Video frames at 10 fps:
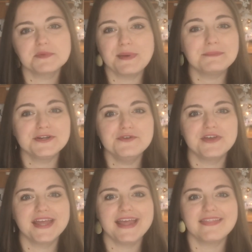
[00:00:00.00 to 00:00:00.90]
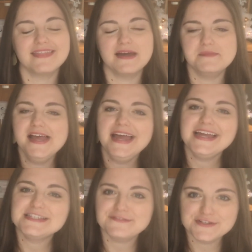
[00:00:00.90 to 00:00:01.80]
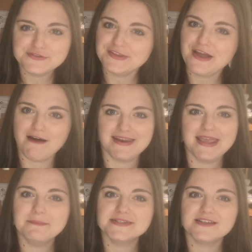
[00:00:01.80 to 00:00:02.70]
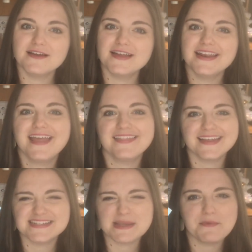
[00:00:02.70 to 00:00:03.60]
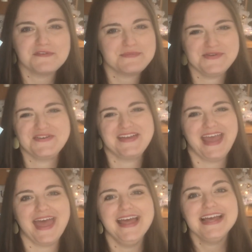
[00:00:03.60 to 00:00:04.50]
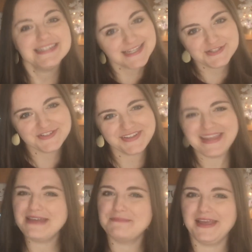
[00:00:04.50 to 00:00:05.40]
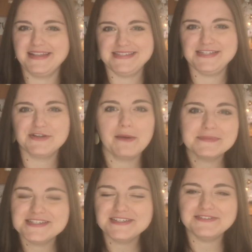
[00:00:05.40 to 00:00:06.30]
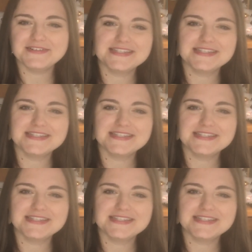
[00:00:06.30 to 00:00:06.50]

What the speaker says: remember you can get them individually on Amazon, and then some of them you can get digitally in my Etsy shop too.